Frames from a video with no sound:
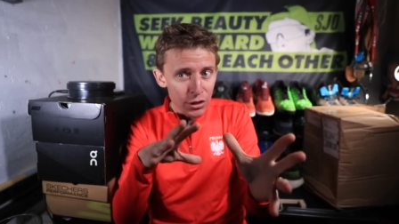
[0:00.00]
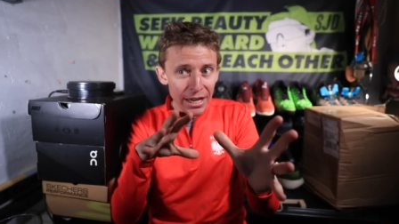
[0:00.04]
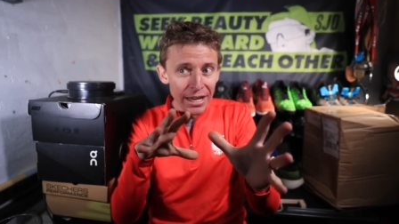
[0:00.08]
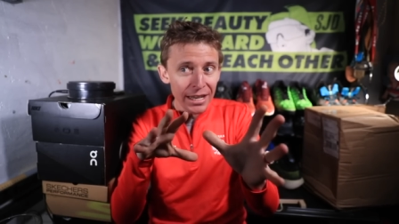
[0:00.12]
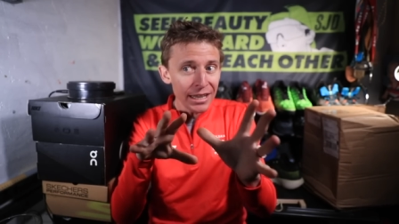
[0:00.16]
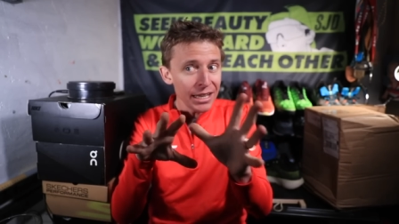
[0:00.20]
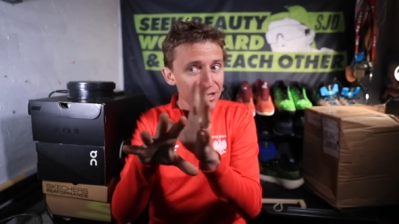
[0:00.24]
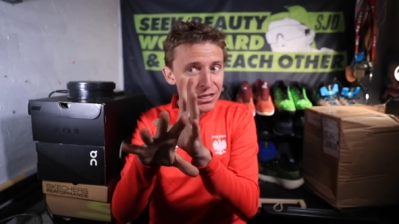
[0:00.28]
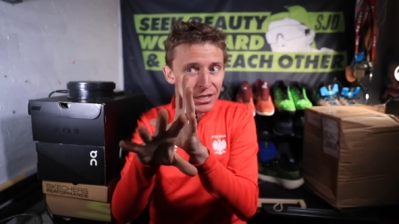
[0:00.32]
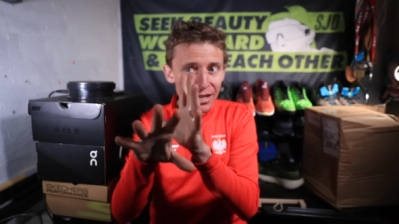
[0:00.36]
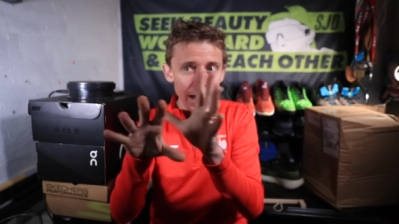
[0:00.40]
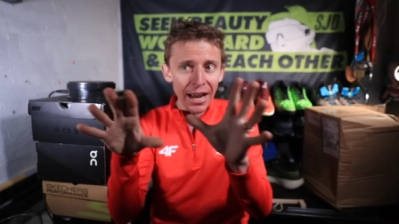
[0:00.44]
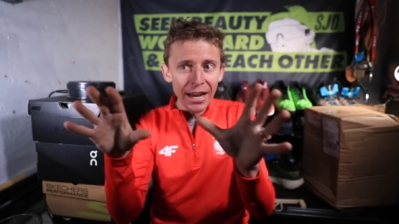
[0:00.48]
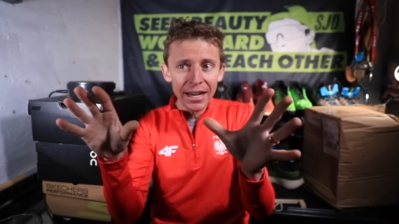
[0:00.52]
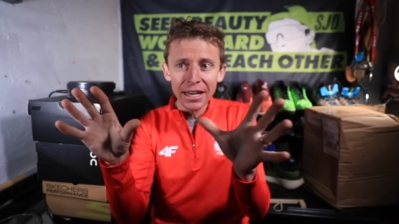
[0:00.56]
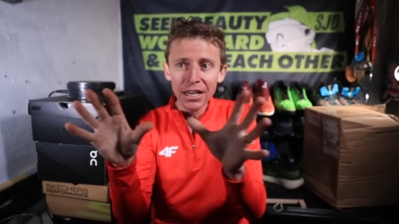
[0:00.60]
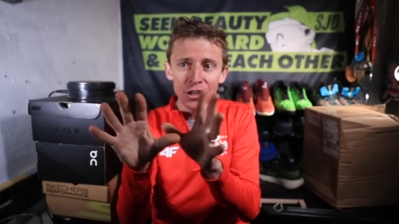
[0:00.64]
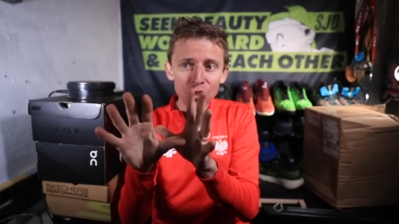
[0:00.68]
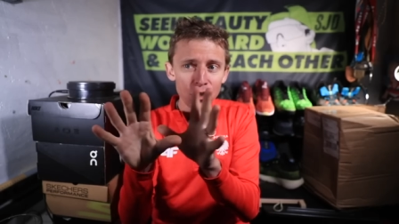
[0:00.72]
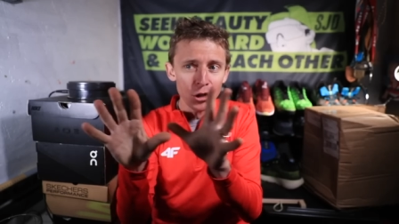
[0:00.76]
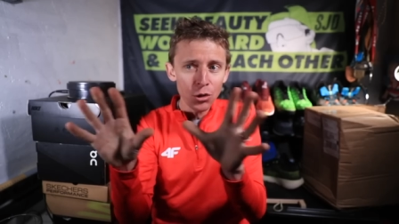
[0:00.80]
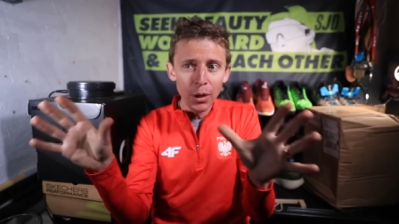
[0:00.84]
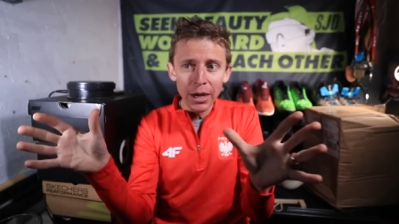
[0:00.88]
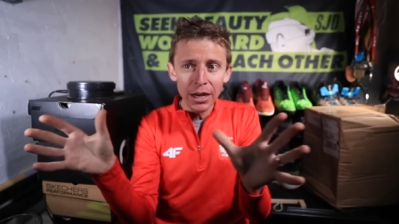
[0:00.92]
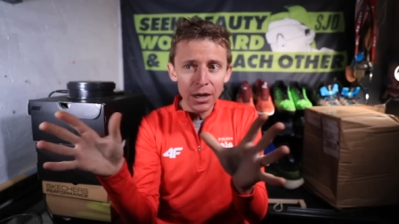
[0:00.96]
And listen, I
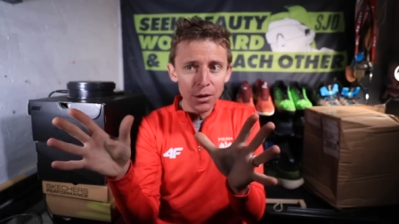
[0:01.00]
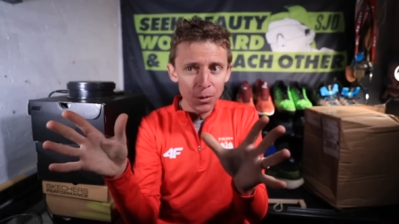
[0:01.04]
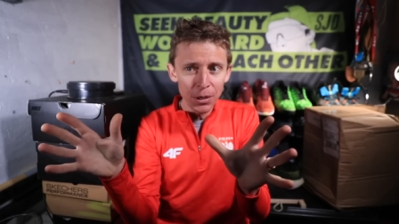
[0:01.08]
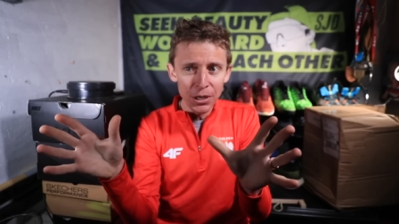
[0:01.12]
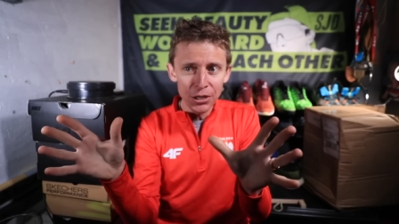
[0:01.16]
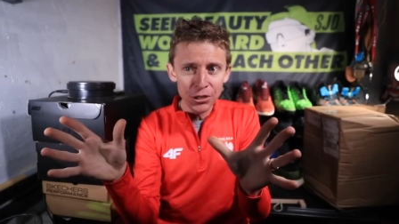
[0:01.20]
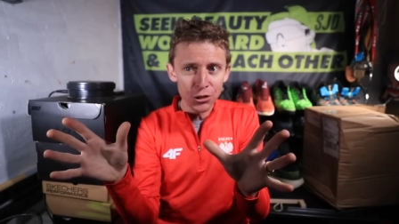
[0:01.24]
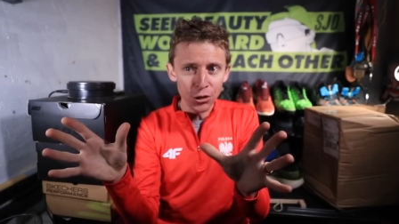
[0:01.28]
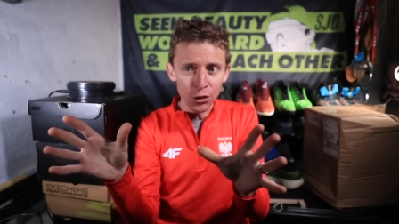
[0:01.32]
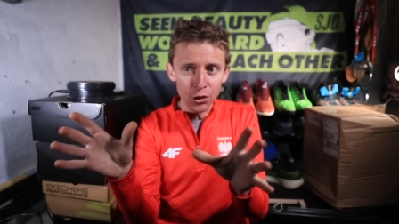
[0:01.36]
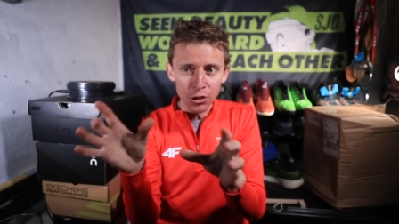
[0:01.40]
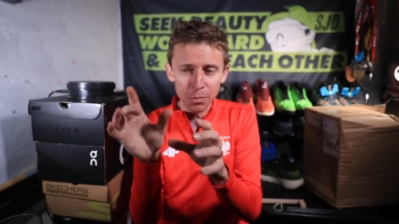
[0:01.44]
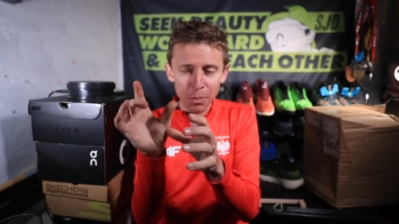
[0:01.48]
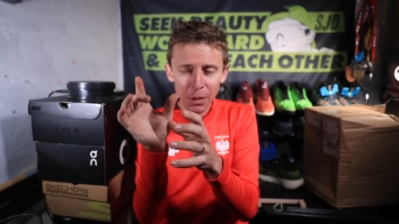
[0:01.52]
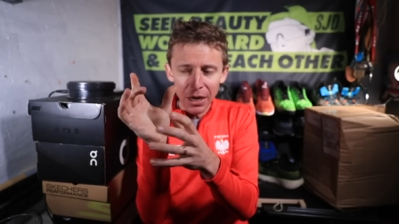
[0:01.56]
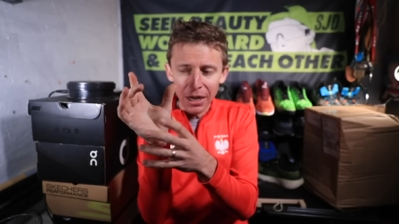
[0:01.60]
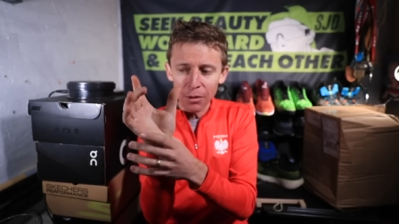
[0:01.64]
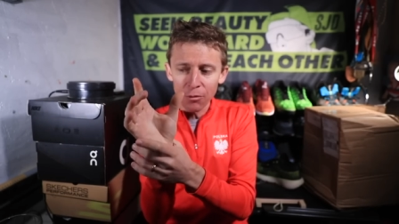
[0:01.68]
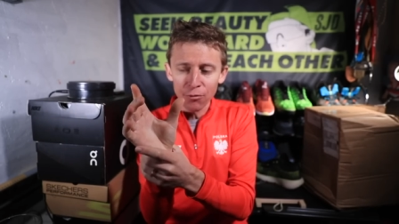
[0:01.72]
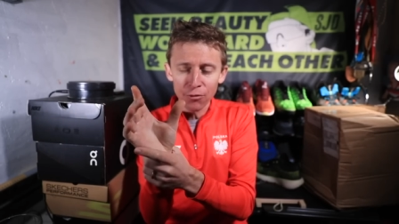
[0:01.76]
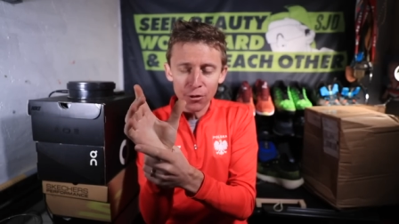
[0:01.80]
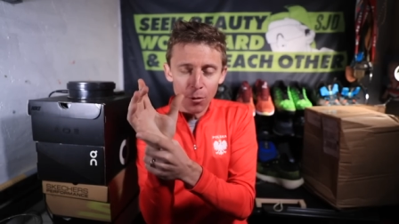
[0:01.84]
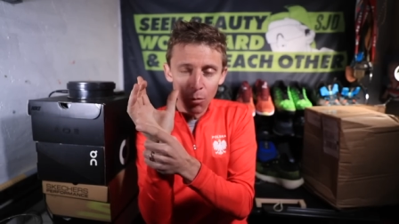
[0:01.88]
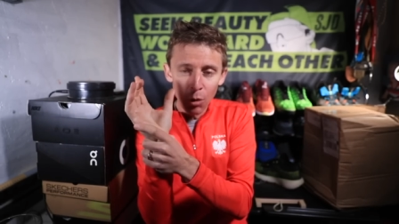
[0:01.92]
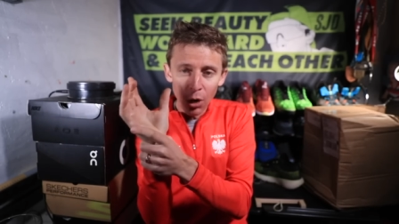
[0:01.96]
didn't do any research,
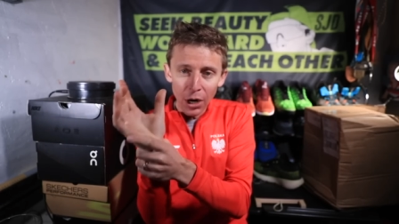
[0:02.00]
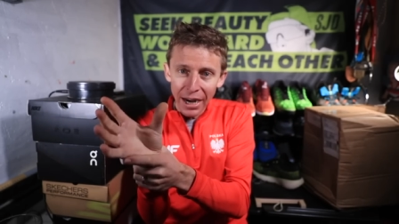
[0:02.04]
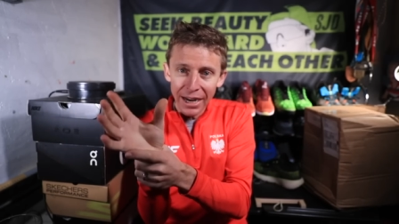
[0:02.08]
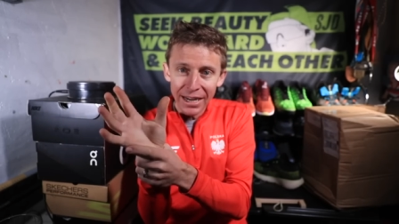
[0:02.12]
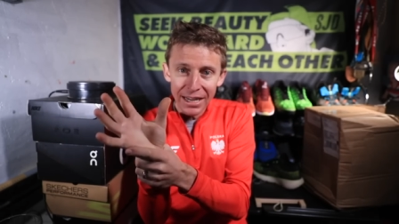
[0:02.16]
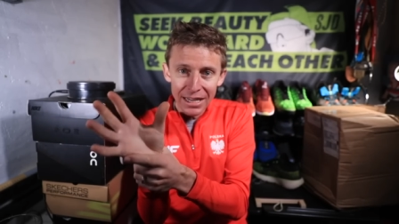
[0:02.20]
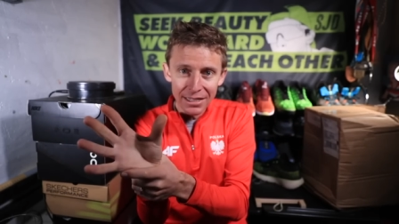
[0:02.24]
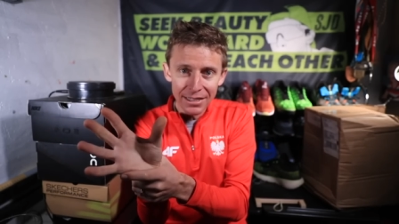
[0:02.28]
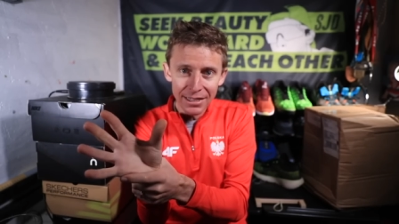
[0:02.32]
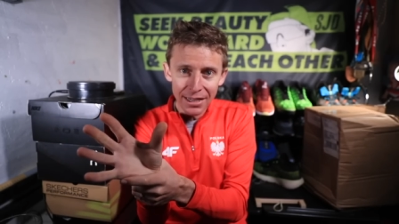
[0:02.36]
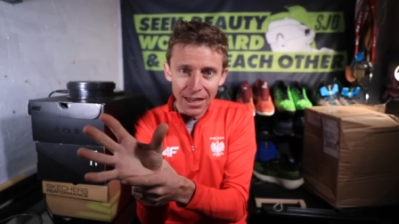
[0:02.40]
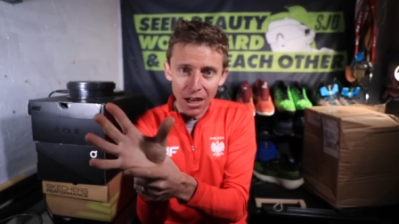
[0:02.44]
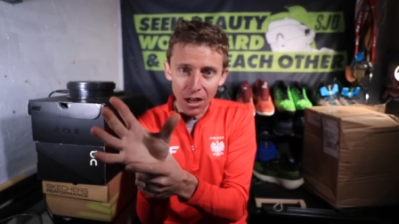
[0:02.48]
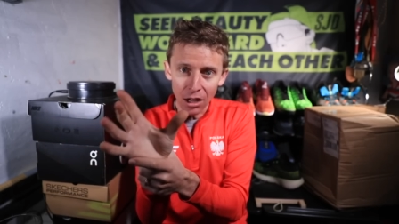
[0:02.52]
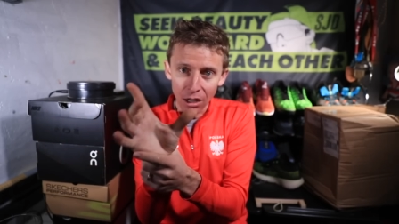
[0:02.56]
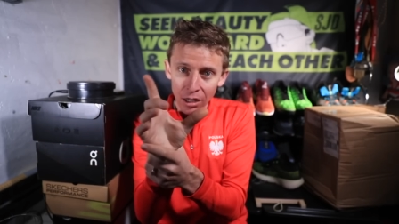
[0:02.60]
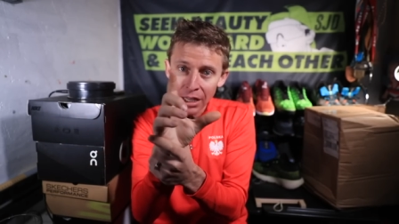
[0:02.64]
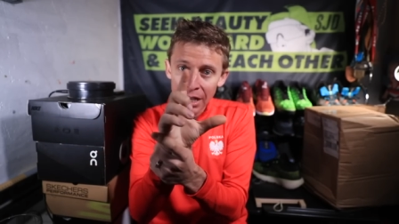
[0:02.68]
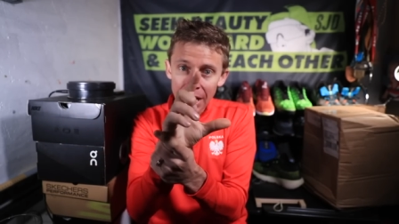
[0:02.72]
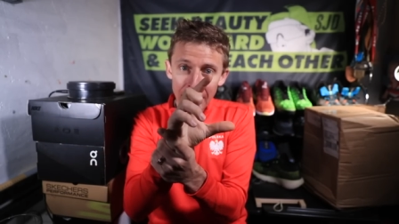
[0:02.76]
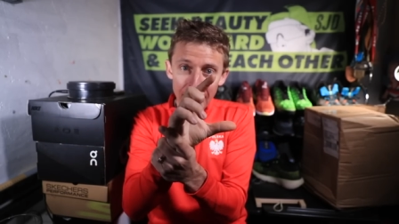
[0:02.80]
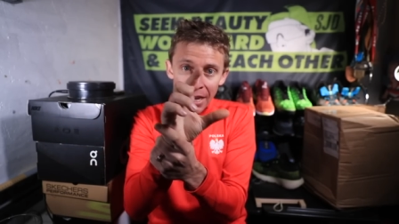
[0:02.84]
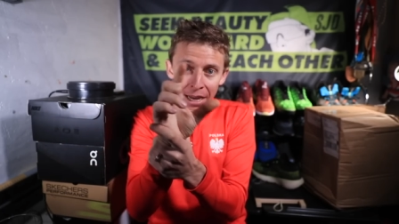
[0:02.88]
but from what I can tell,